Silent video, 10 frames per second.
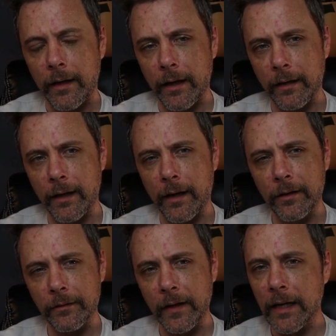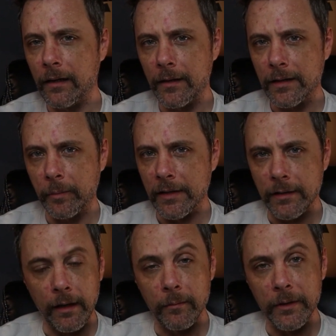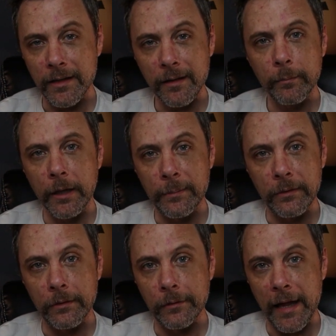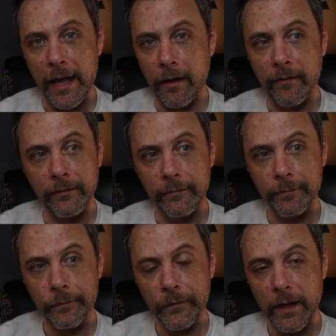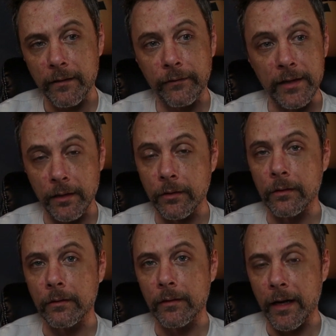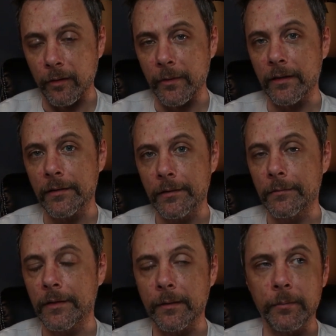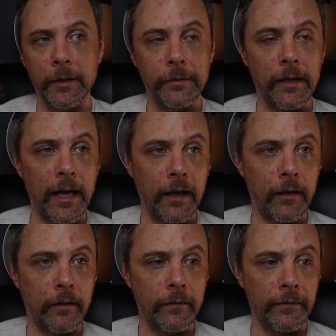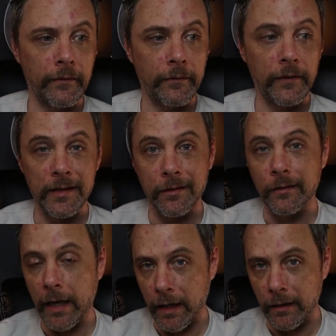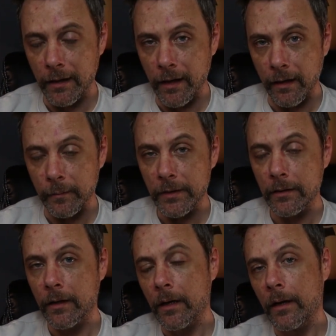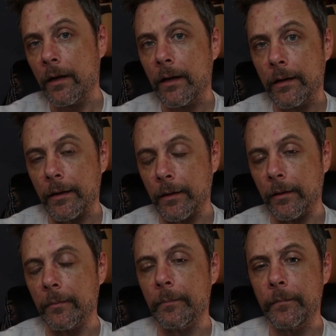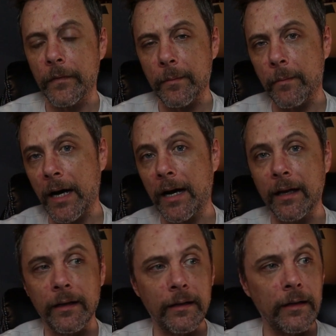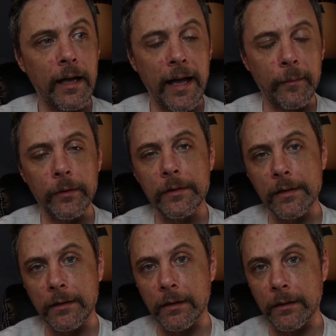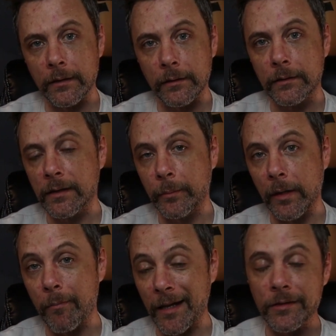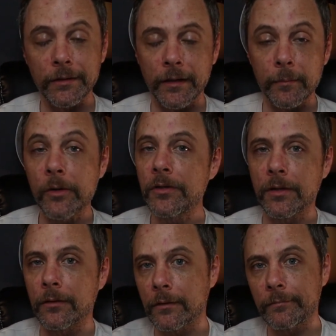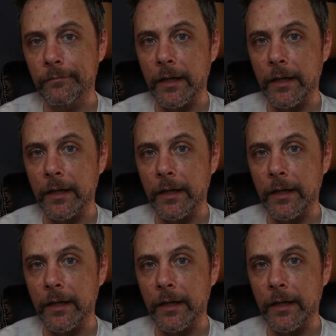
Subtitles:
and I don't think it needs to be said, but some people have physical ailments. Some people have physical handicaps. Mine happens to be mental and emotional,